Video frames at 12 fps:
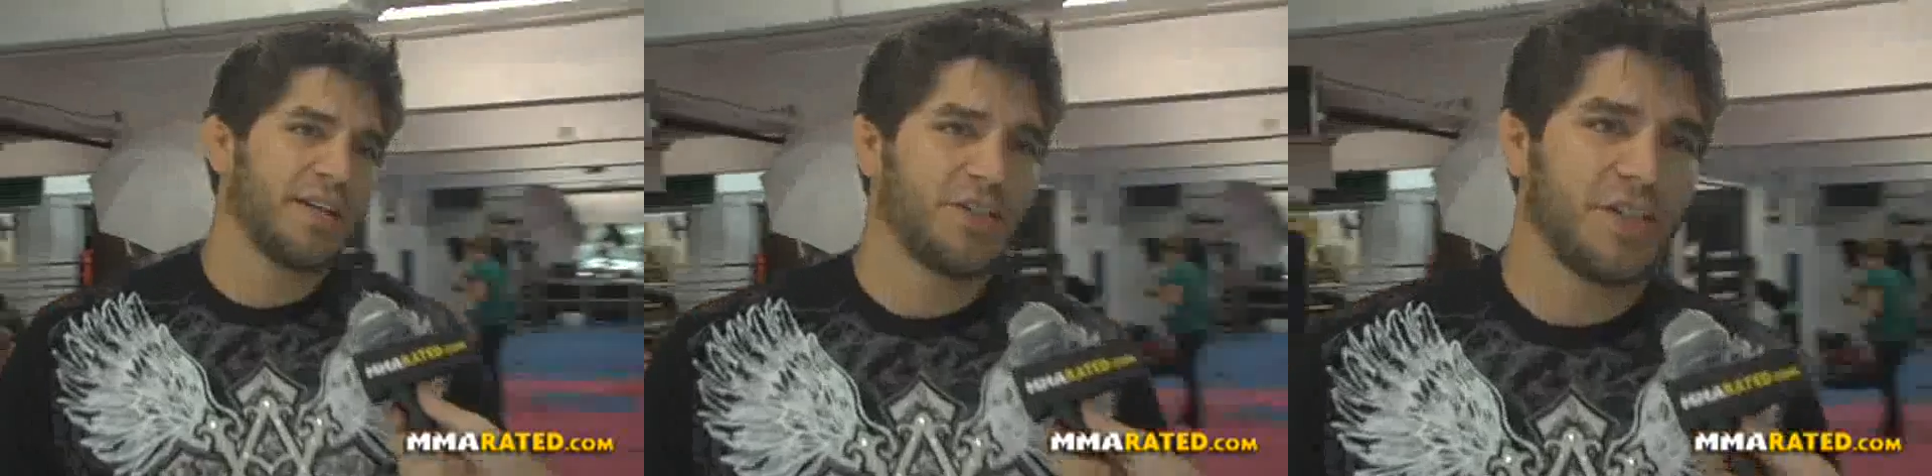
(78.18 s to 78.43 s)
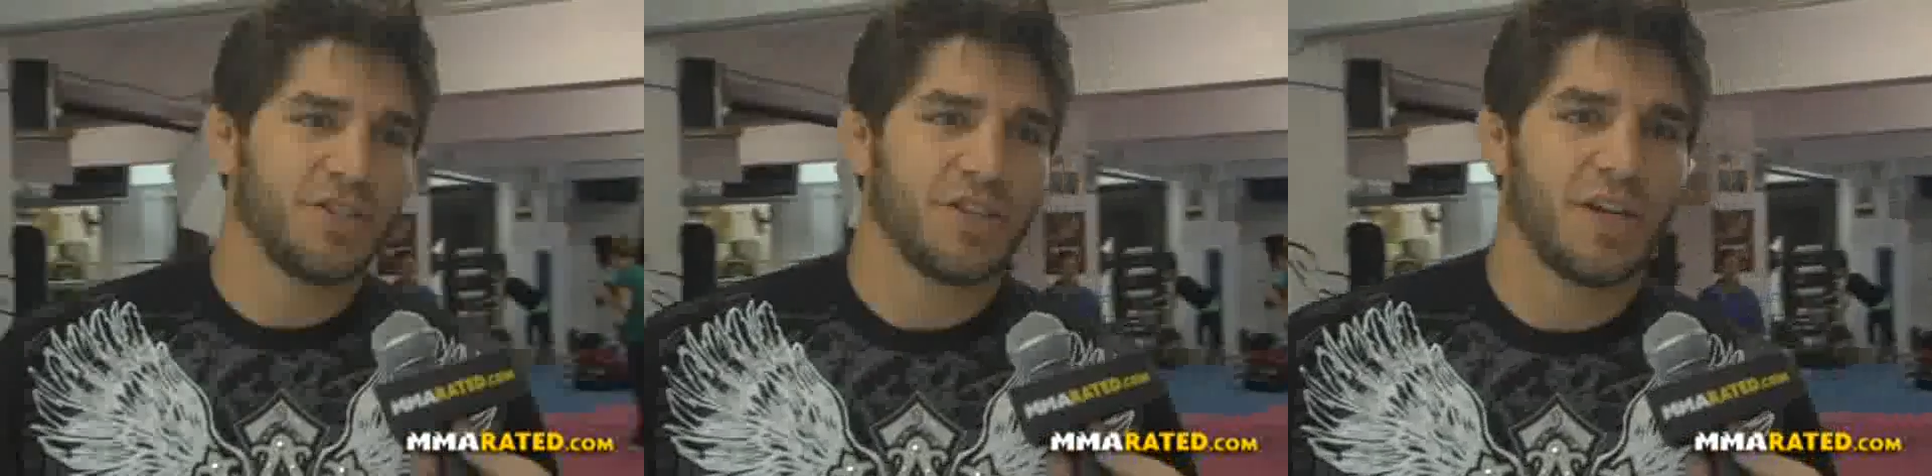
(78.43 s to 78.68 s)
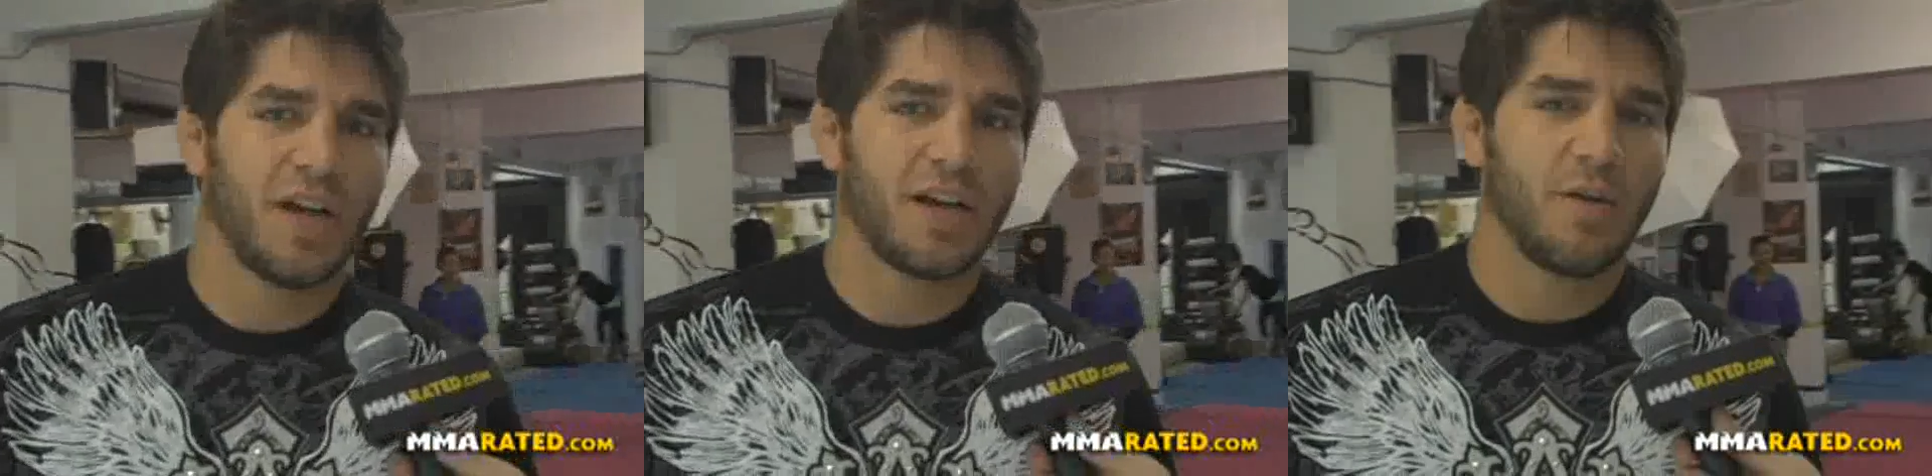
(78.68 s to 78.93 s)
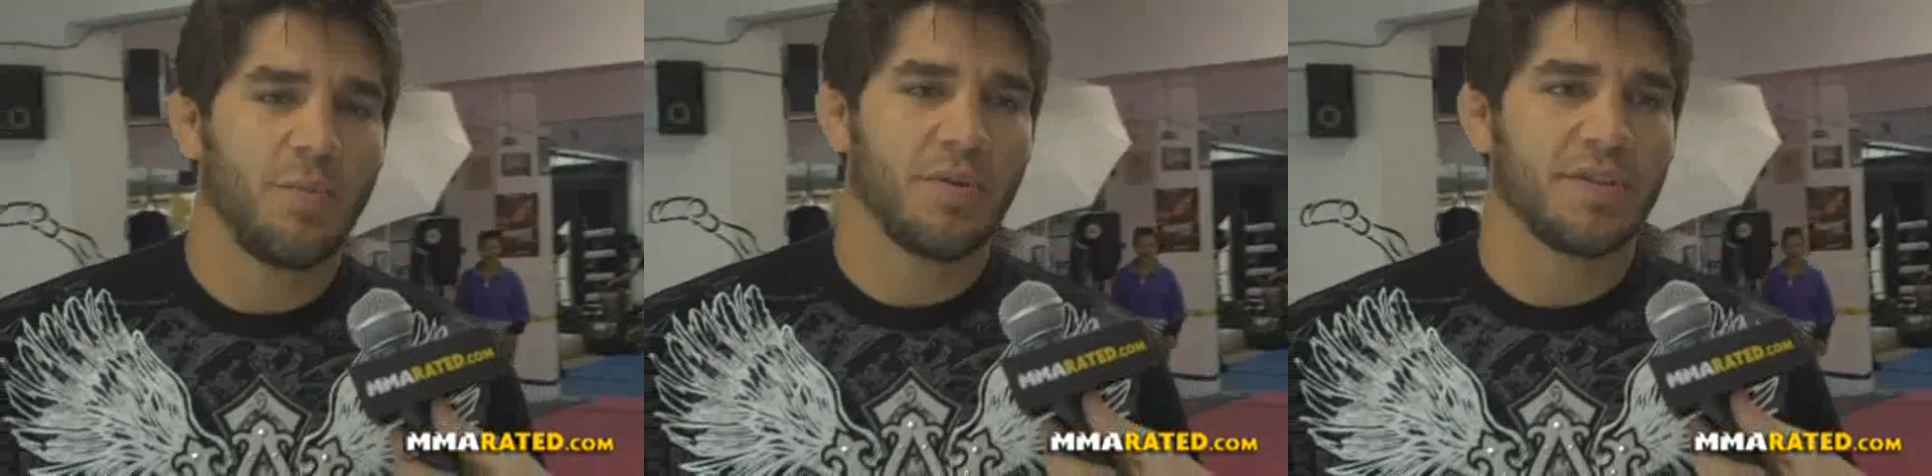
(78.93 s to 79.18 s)
I changed a
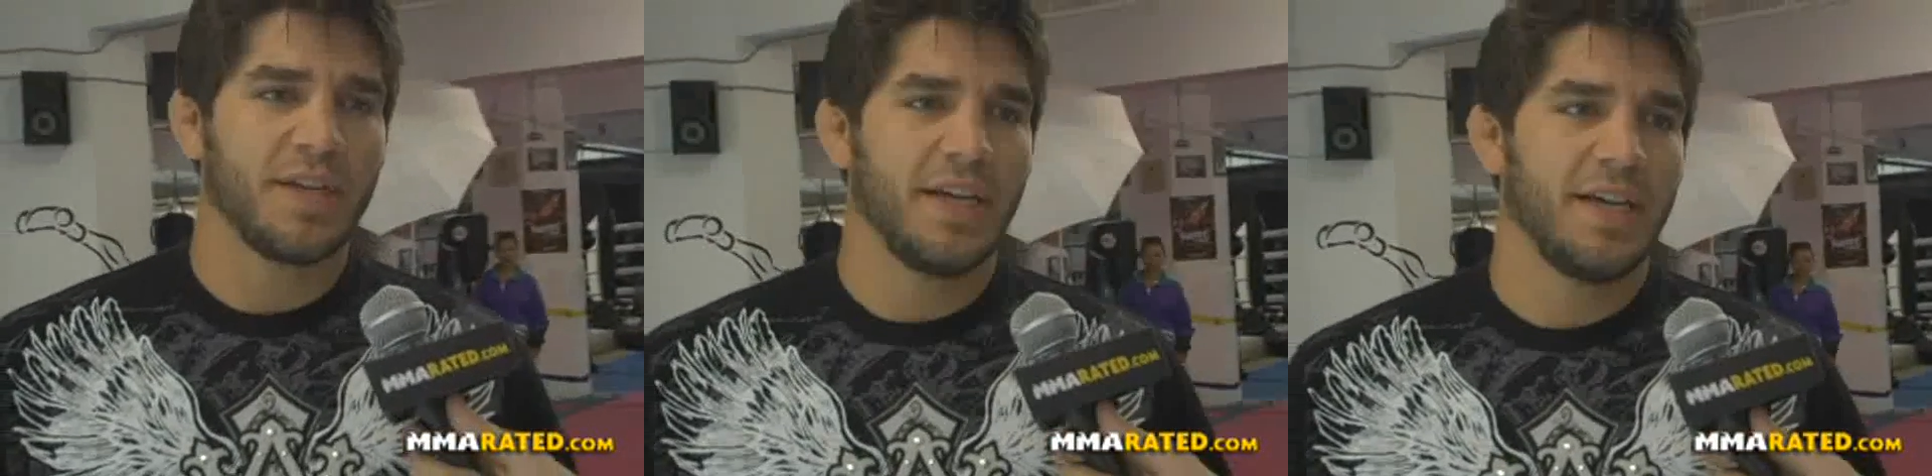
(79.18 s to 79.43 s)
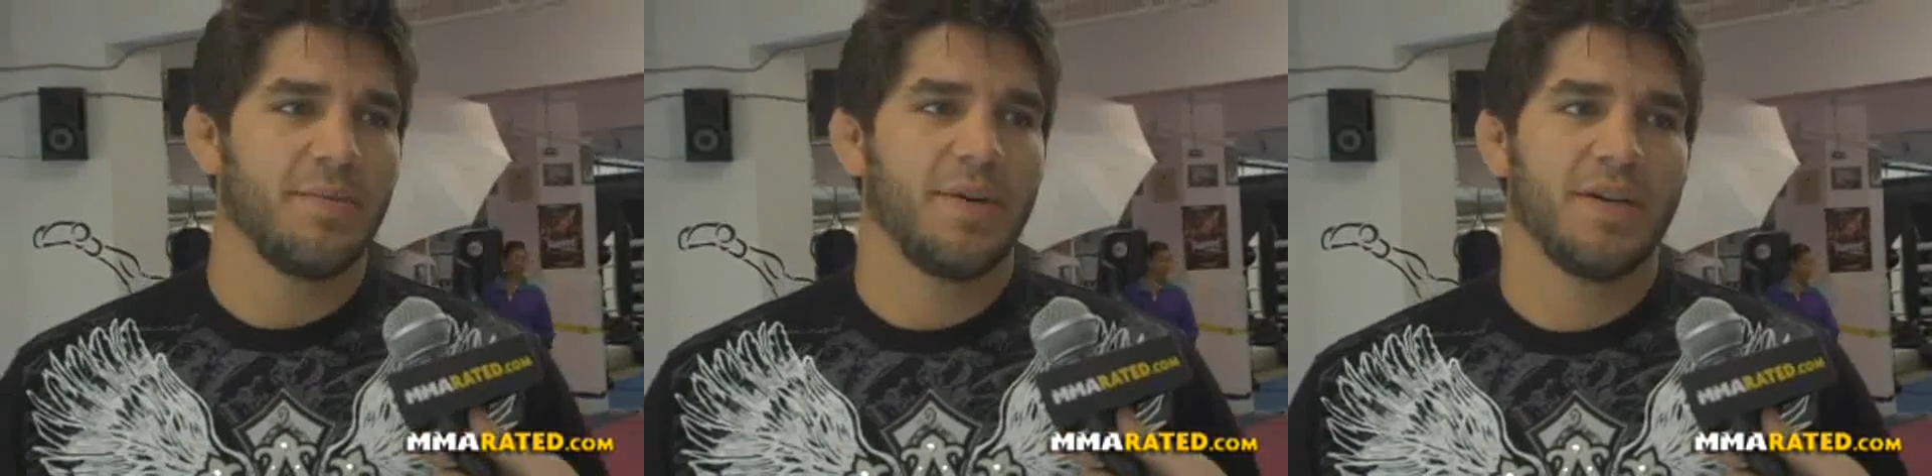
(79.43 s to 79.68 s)
couple things,